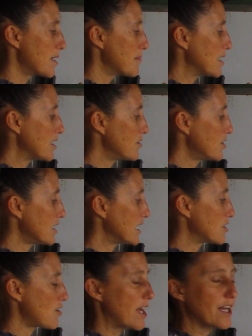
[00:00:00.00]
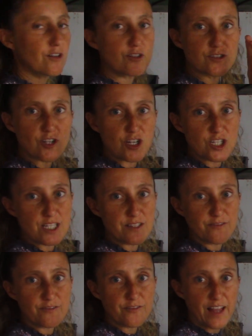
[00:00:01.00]
But usually triangles are just
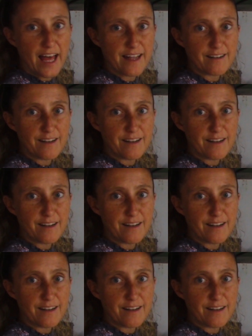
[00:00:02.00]
flat